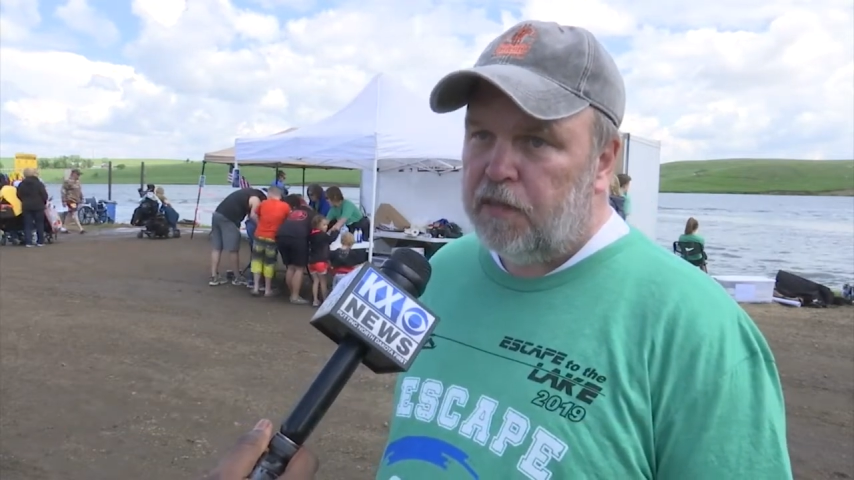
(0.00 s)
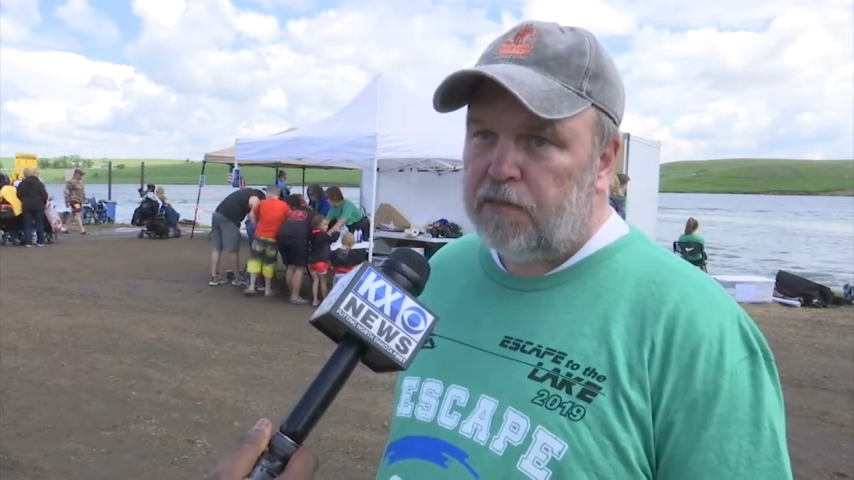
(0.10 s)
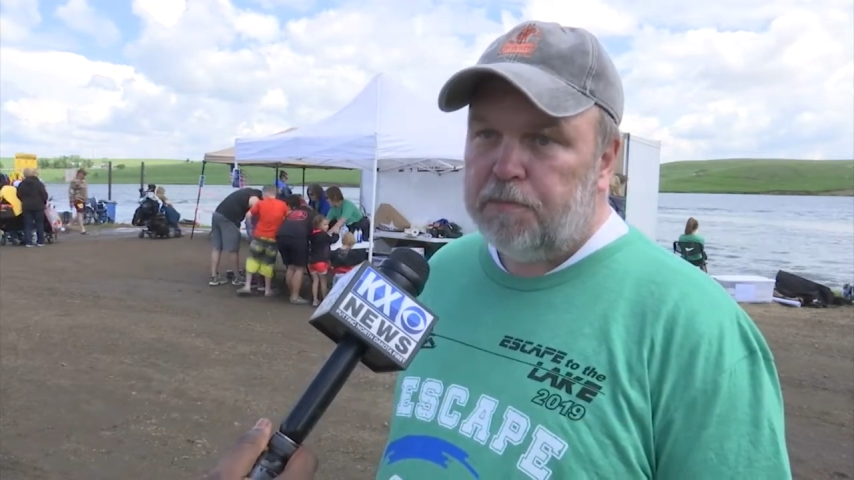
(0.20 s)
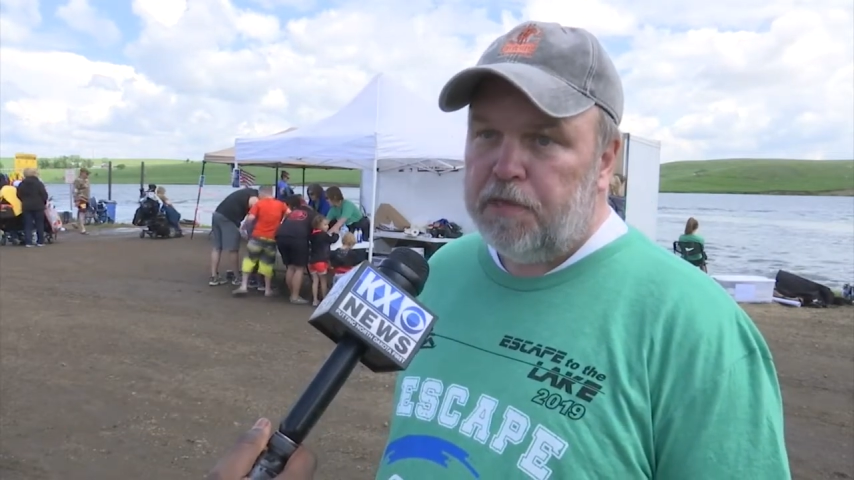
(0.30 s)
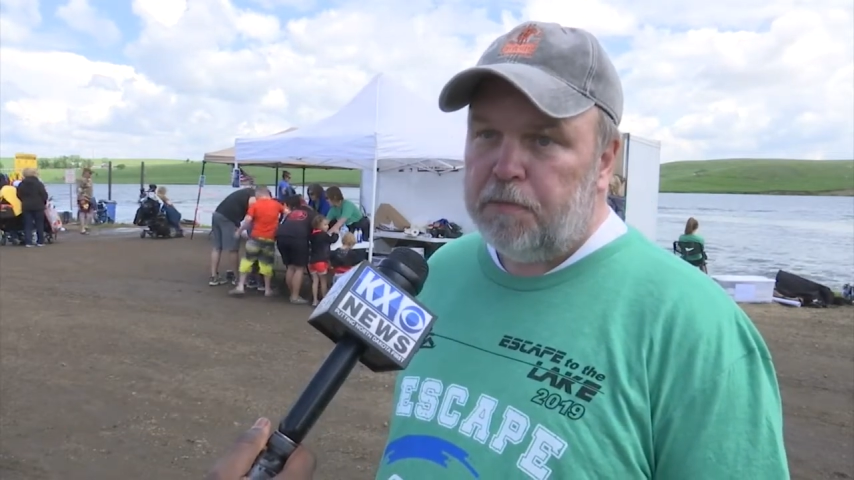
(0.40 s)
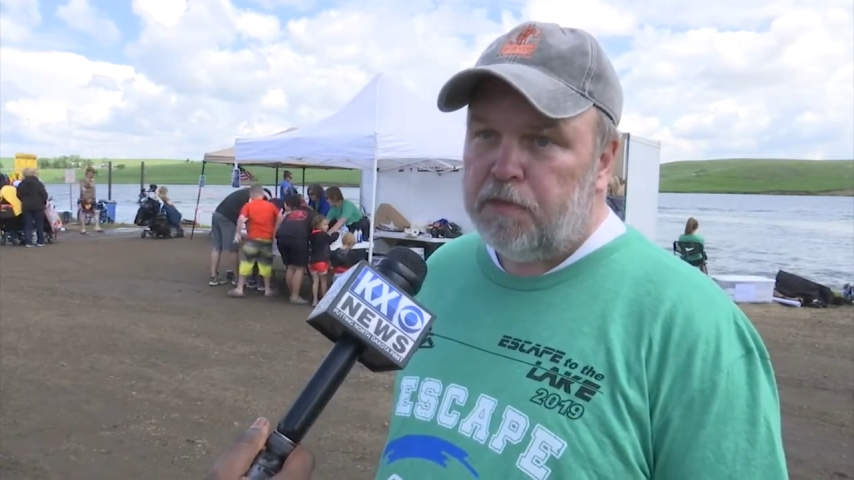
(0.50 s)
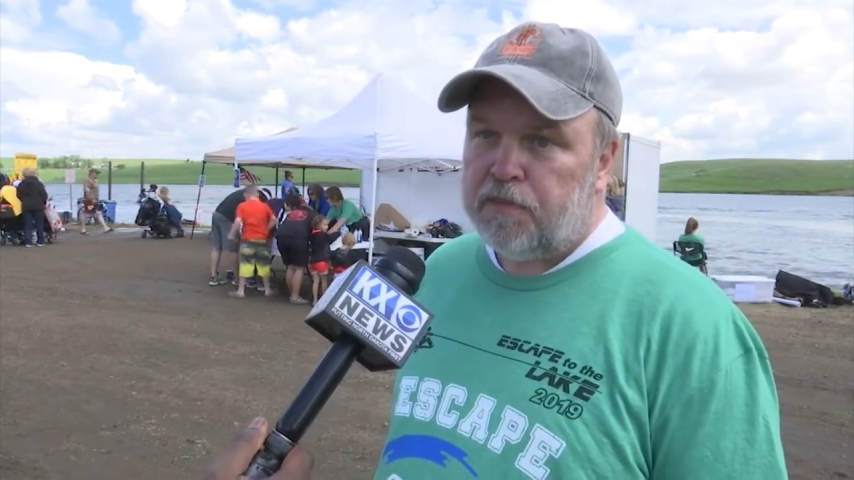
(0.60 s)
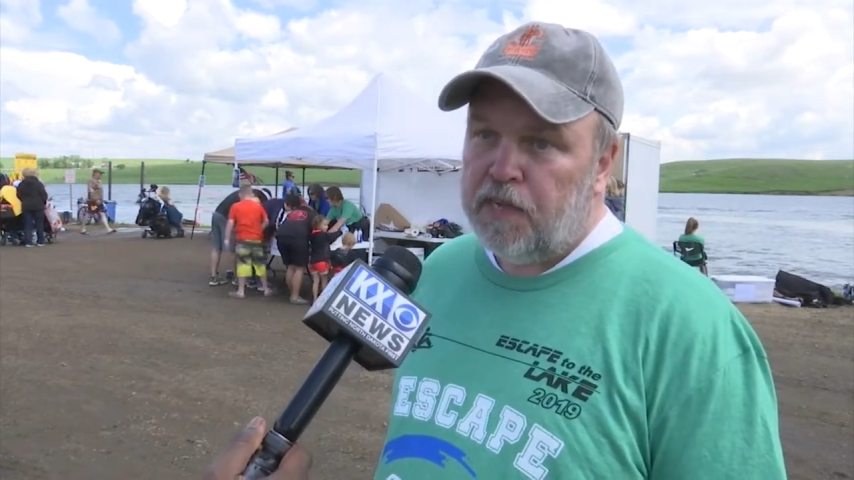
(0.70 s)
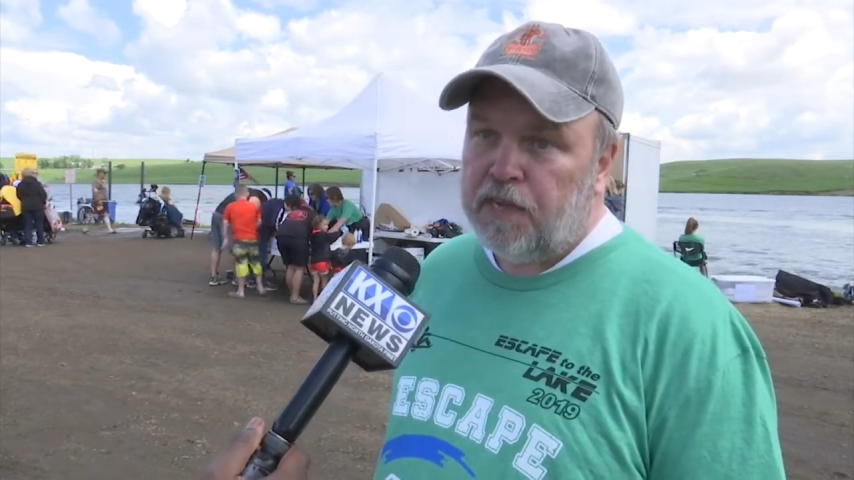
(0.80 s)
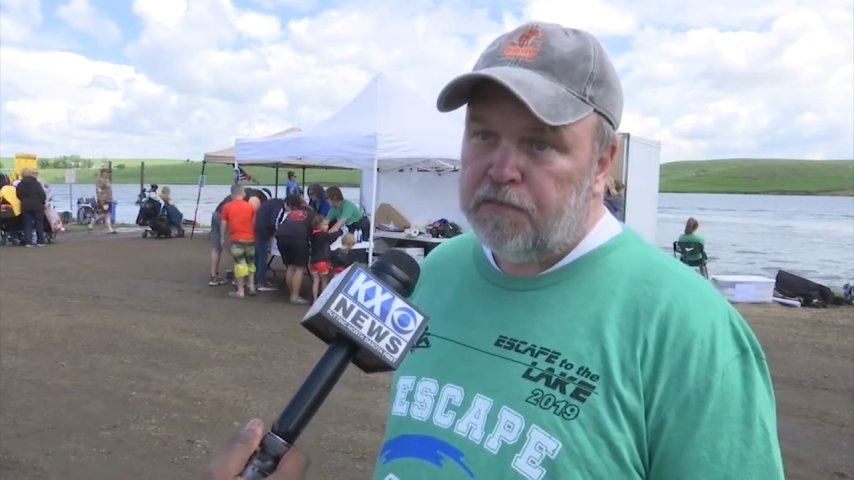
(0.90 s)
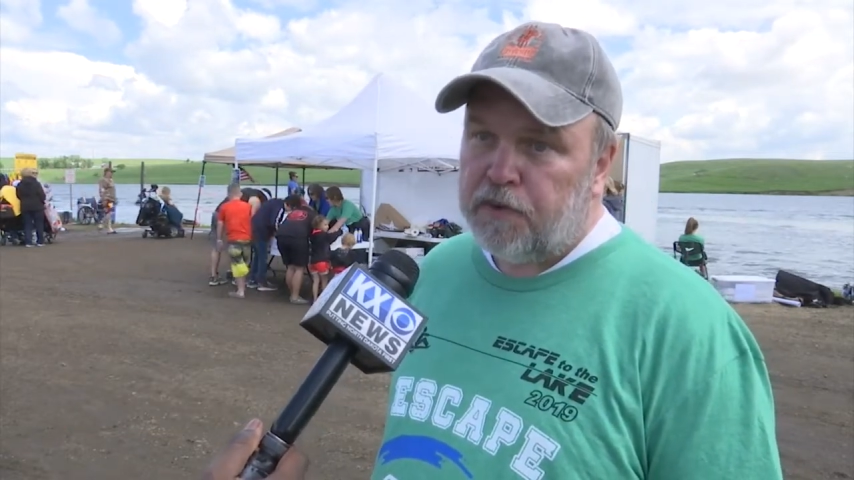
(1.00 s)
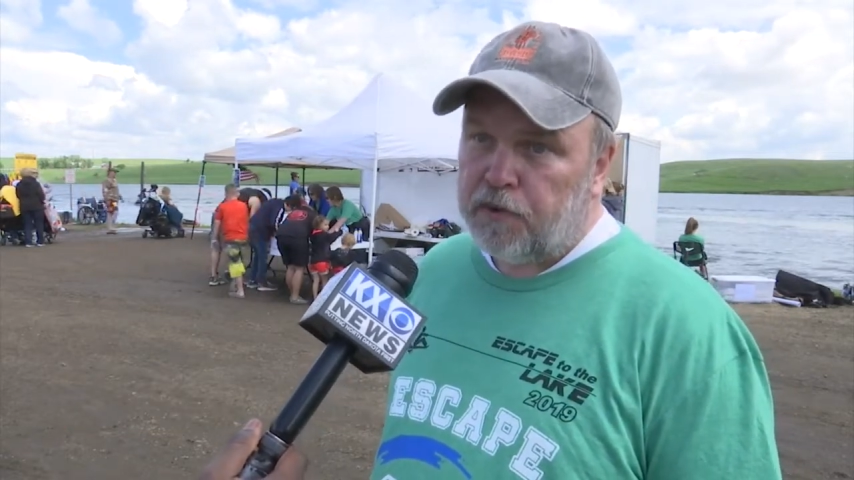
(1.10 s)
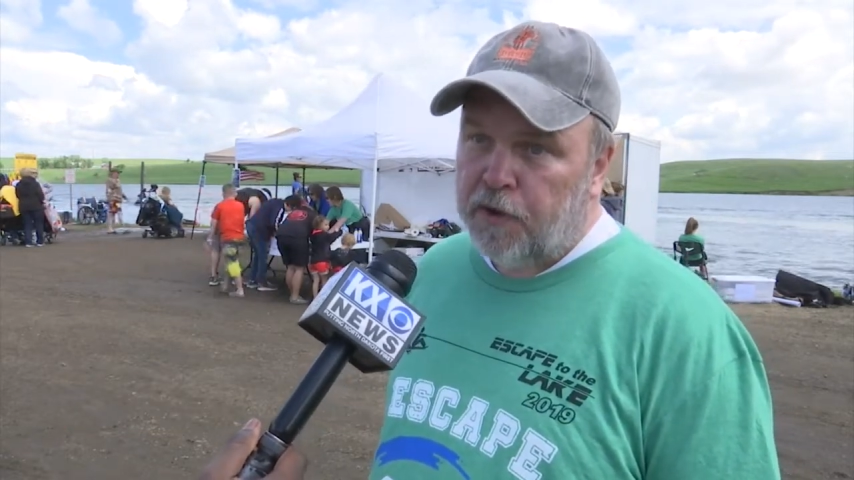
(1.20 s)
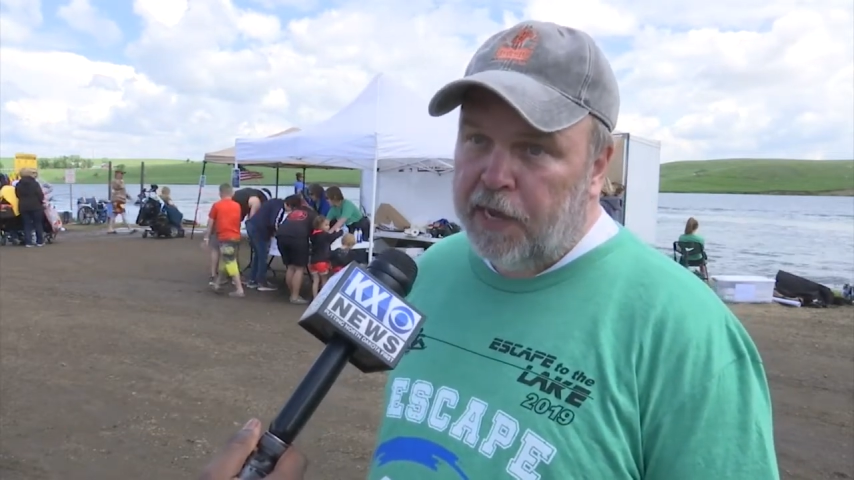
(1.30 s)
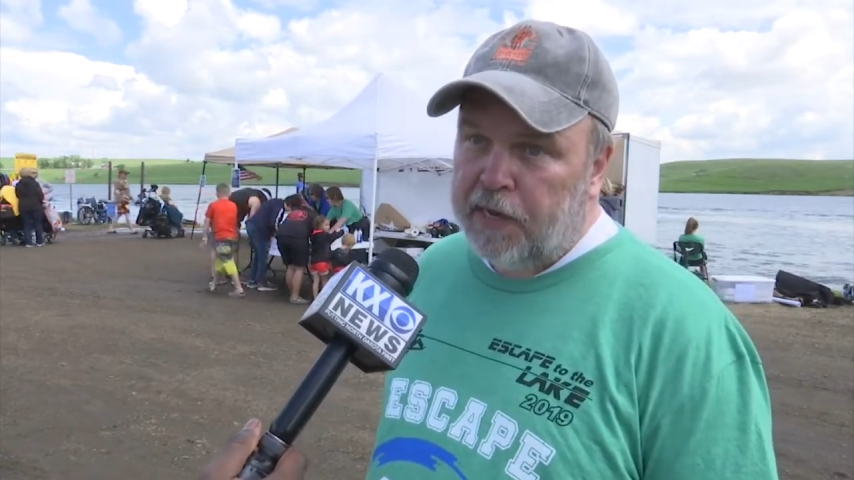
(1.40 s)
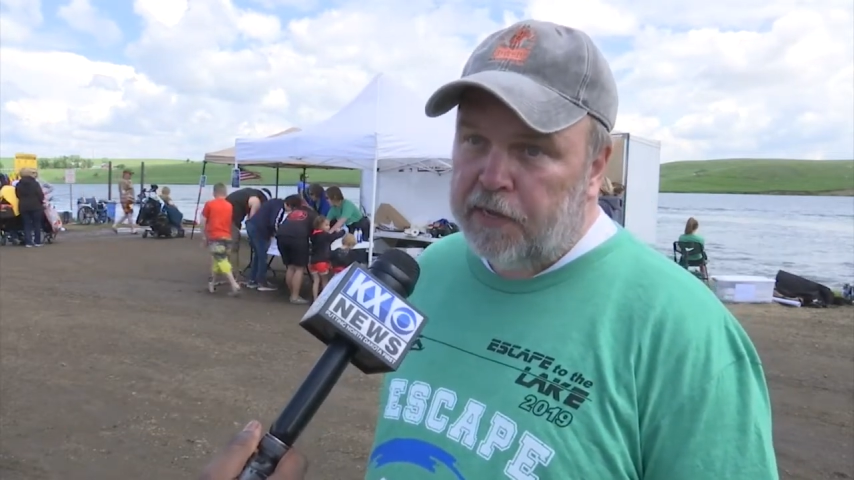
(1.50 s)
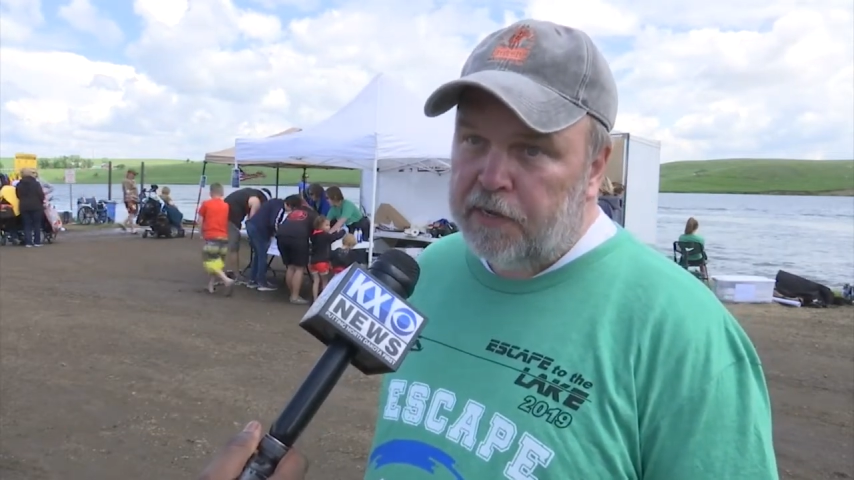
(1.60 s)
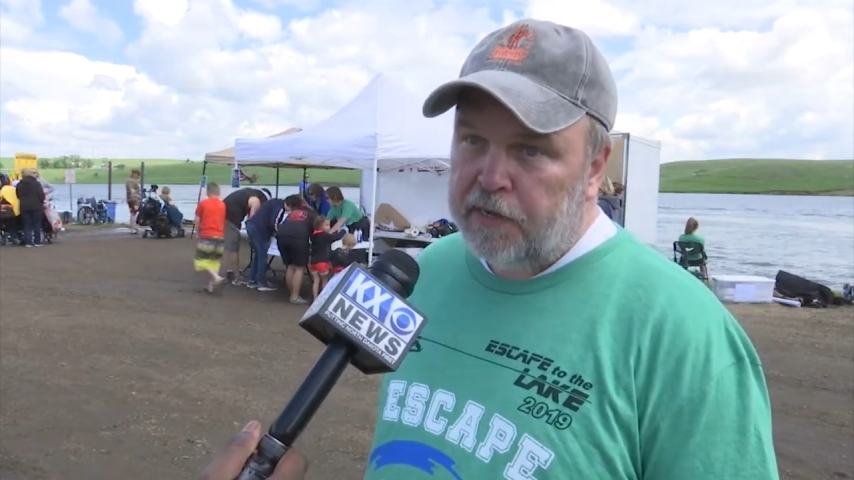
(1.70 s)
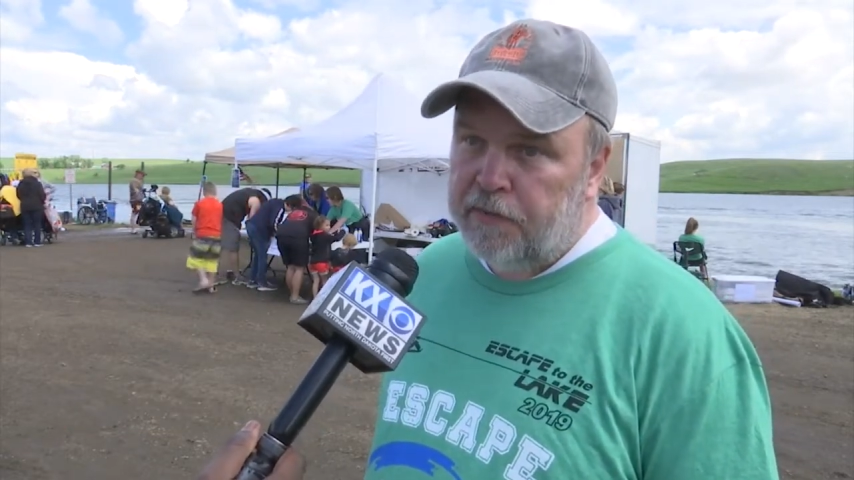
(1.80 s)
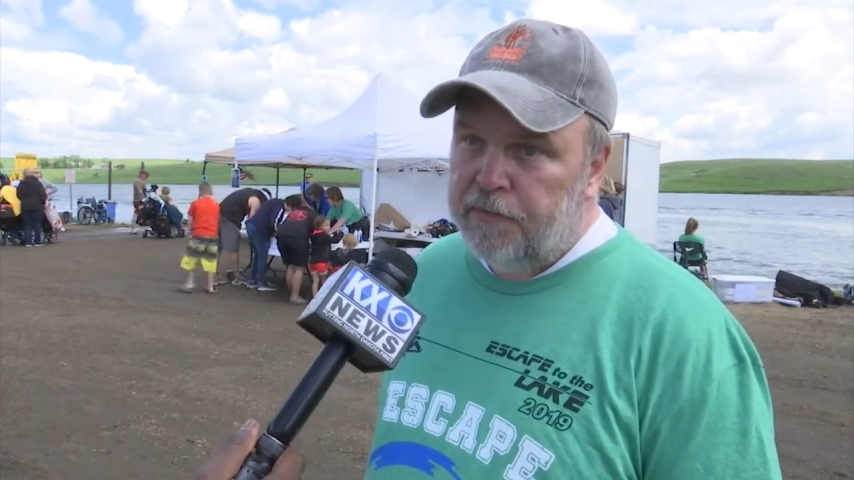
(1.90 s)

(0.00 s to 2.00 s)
other people take for granted.